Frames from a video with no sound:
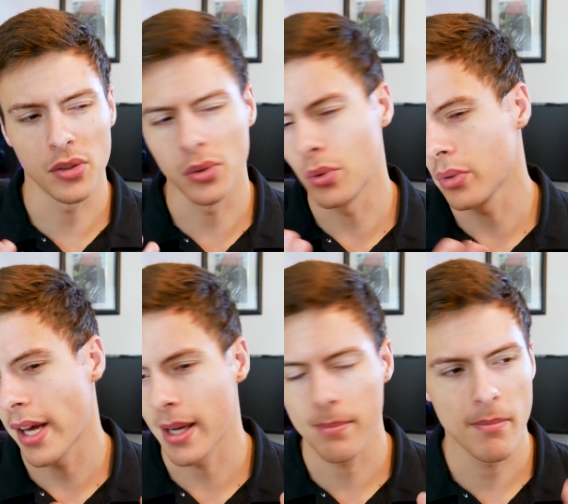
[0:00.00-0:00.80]
to
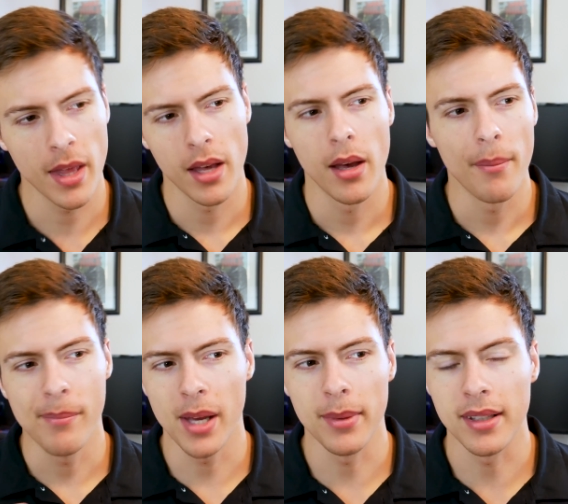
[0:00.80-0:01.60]
like
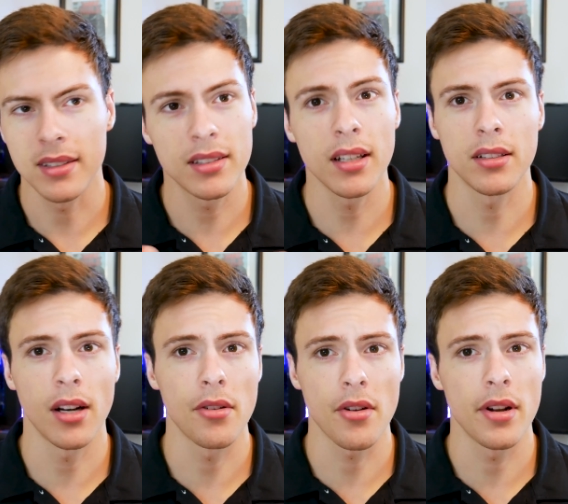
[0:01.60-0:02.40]
maybe
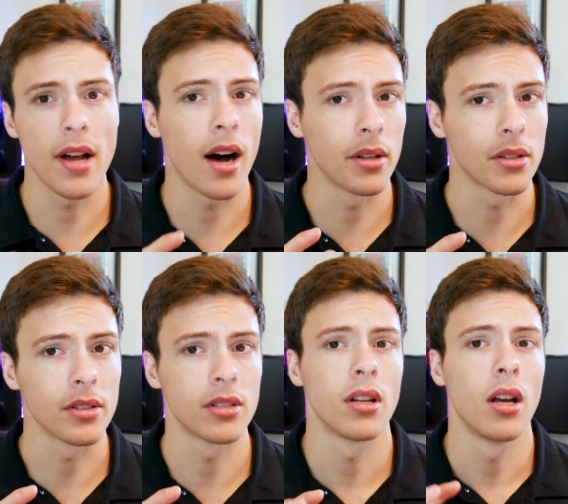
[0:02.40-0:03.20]
six hundred
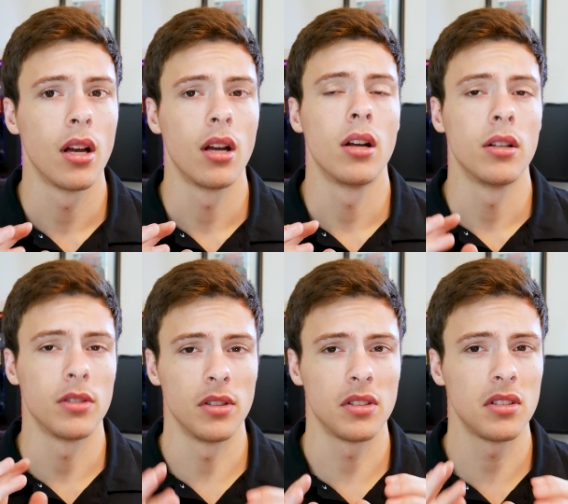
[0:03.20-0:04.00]
dollars
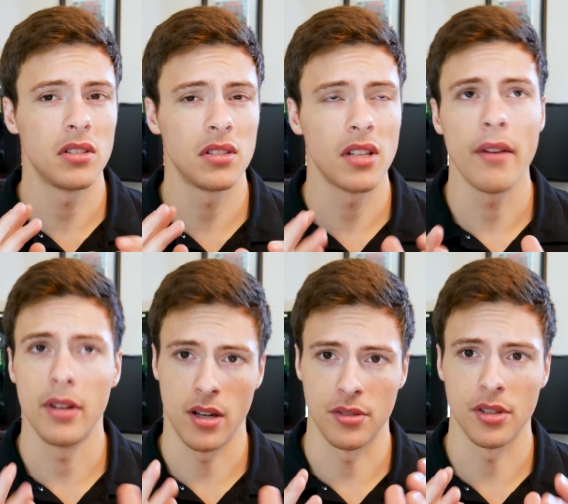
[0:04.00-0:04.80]
to
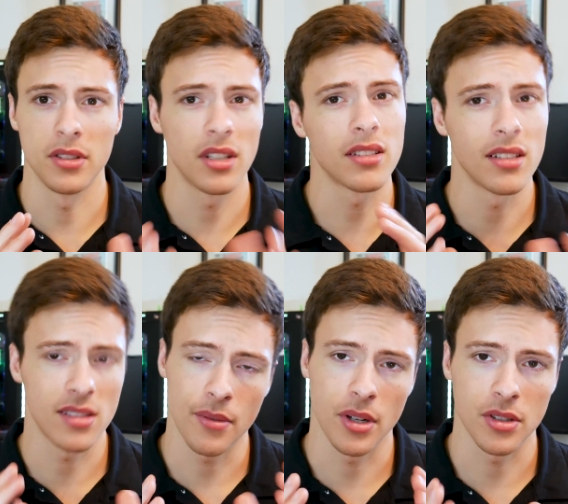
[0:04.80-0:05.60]
seven hundred, six to
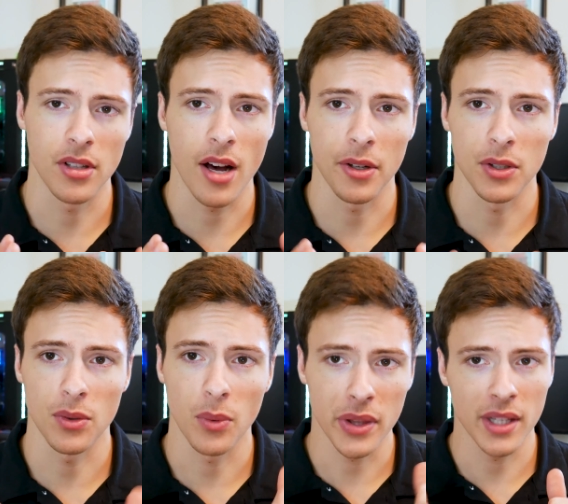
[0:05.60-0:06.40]
seven hundred
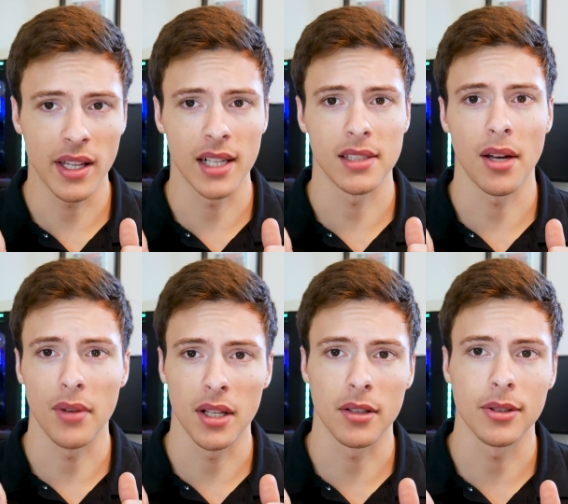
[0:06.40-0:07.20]
dollars with the nine
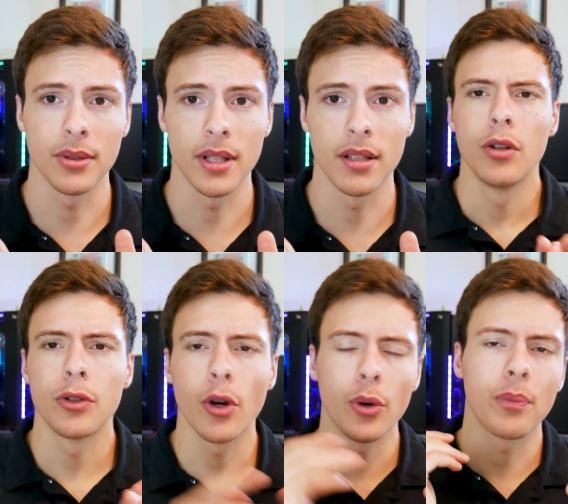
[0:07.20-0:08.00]
seventy included.
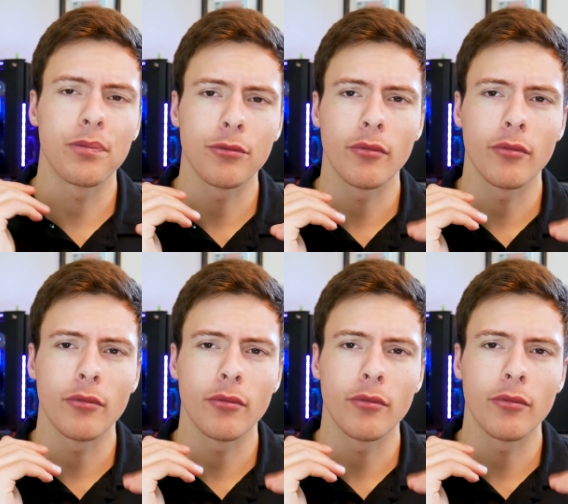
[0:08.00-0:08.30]
So